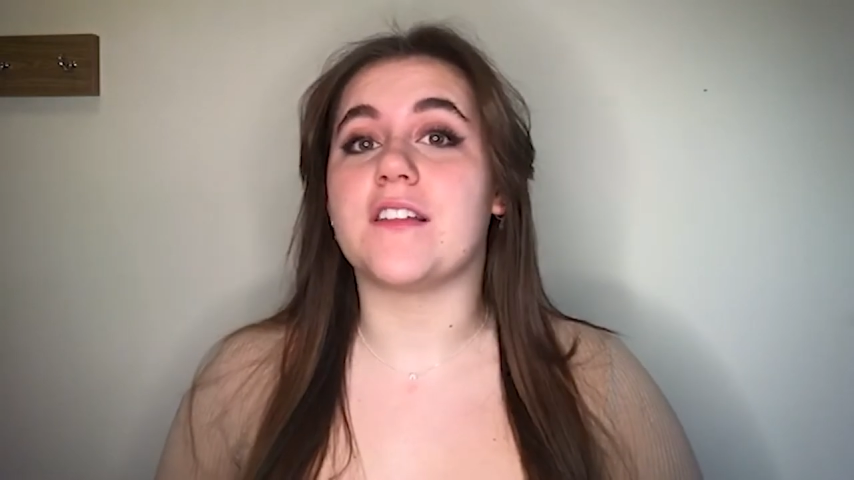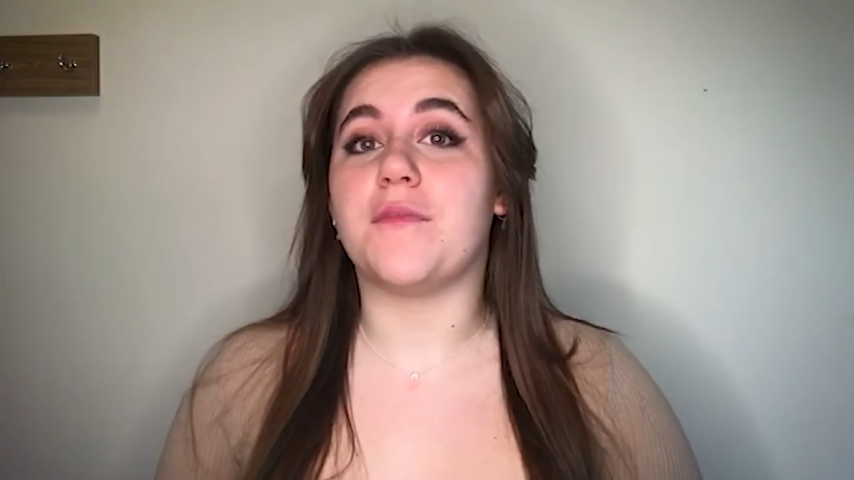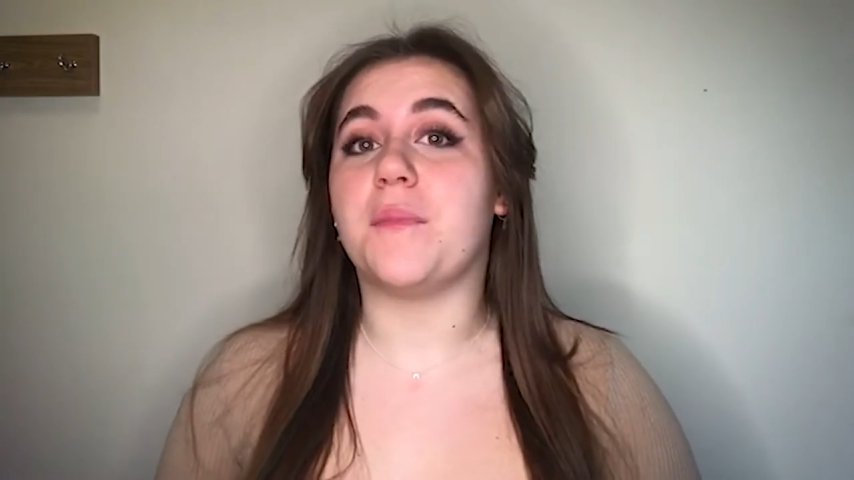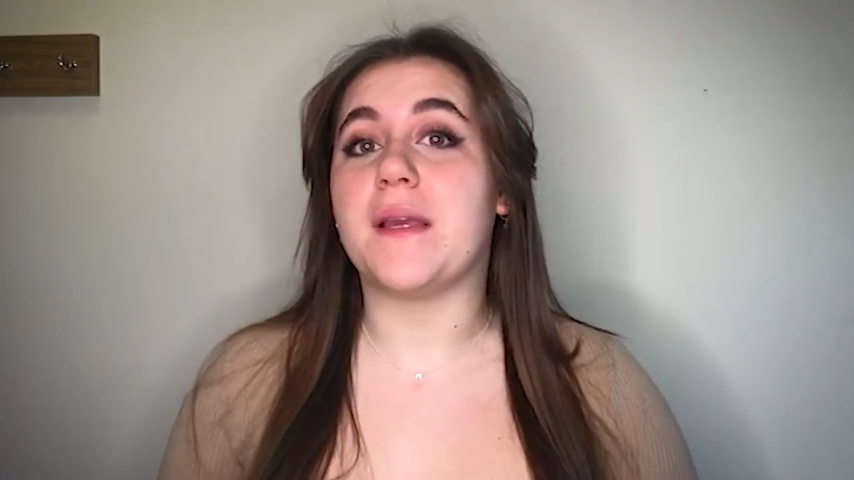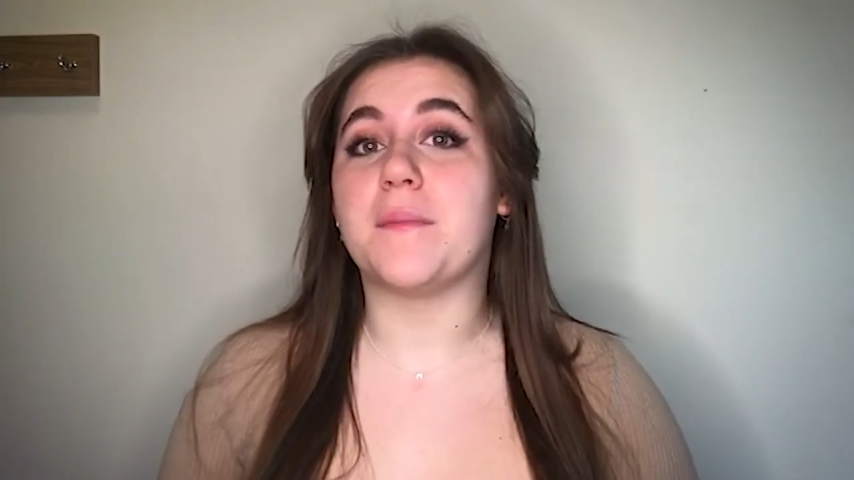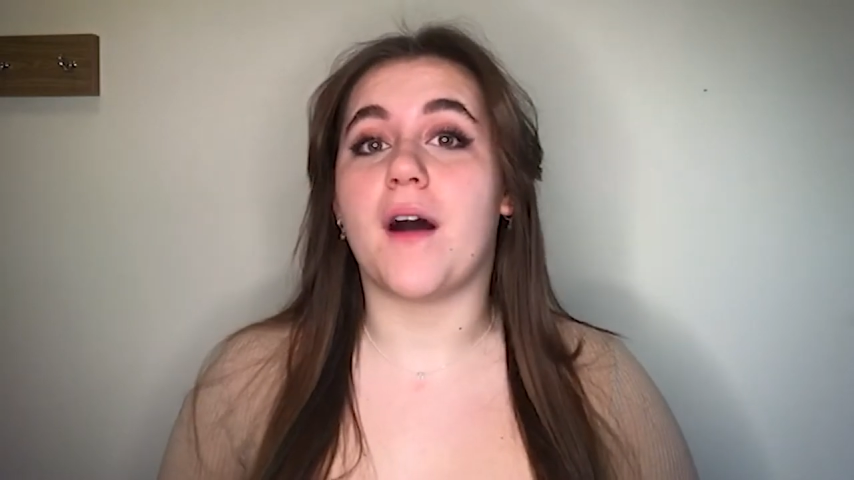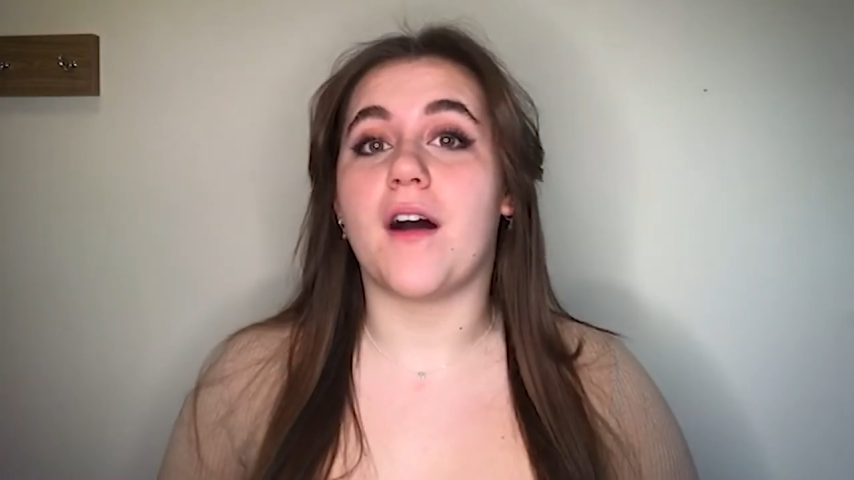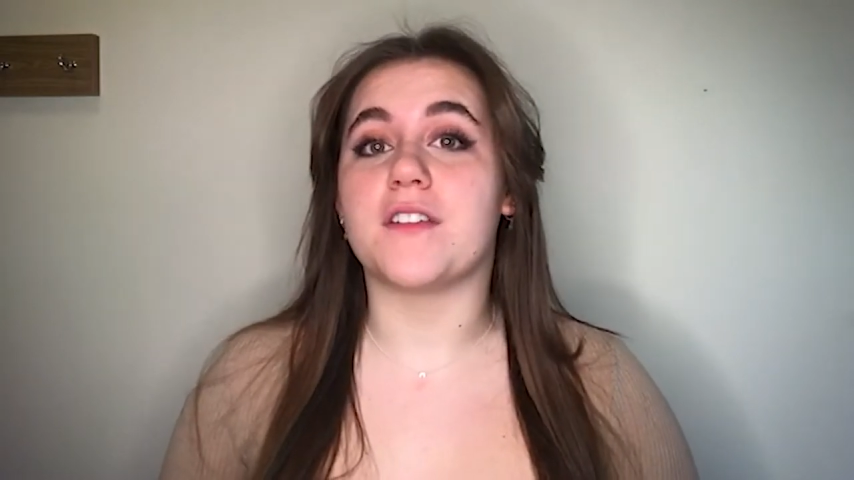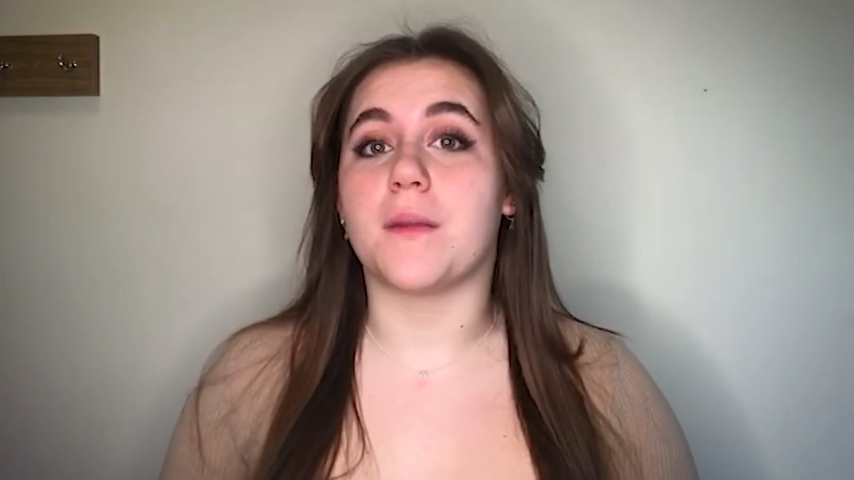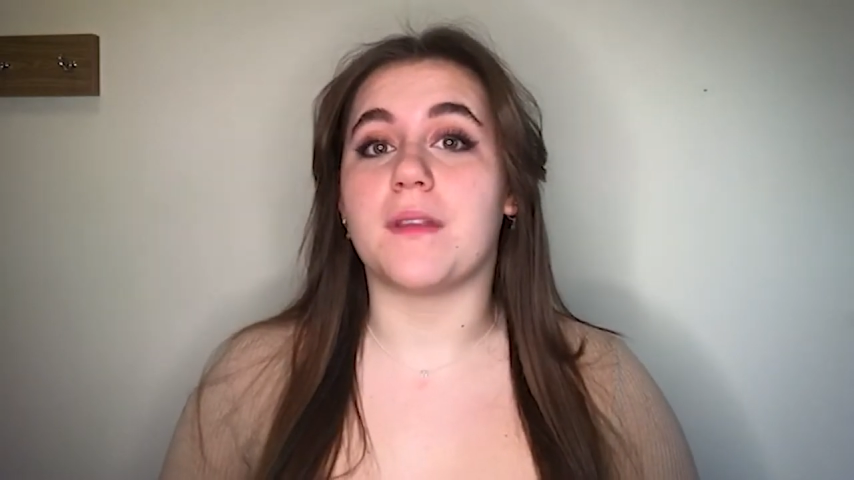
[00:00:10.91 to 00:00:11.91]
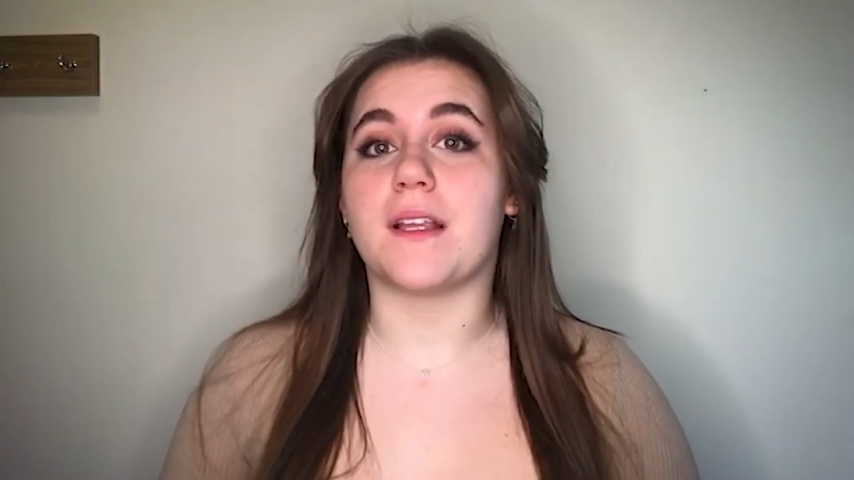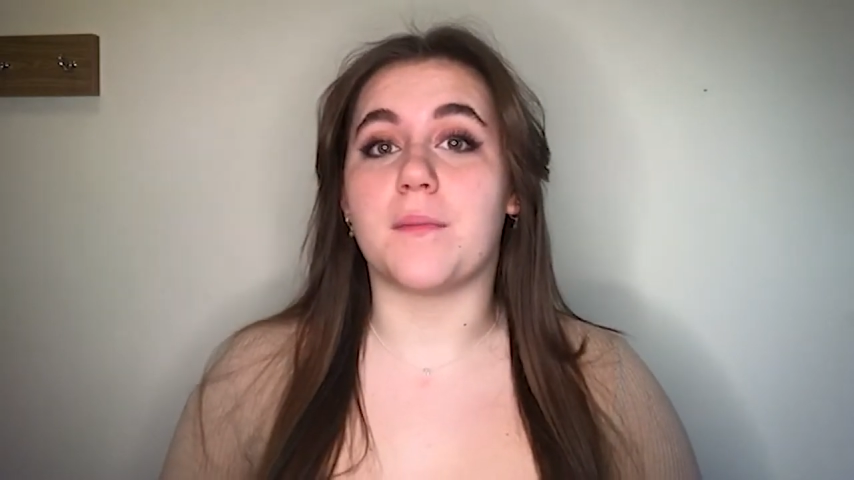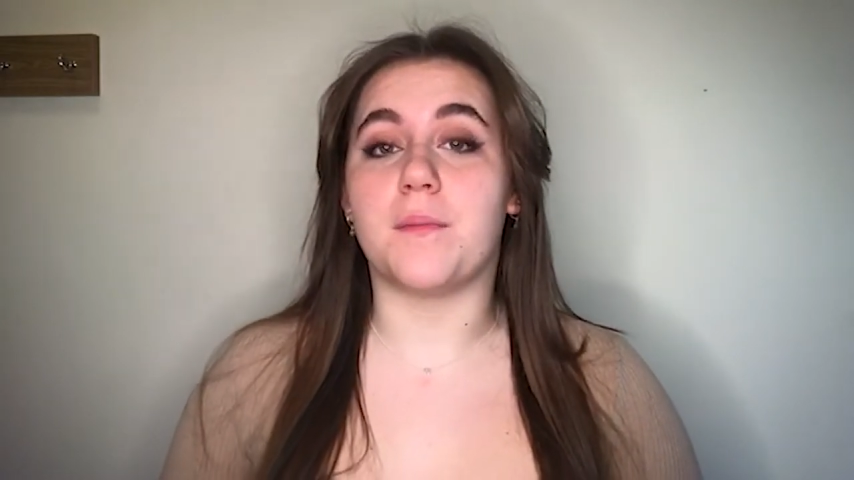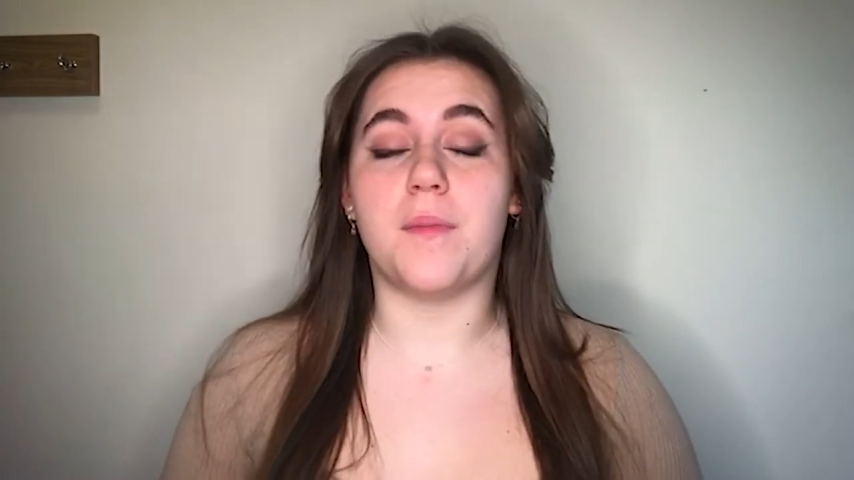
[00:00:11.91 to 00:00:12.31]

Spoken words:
of being part of something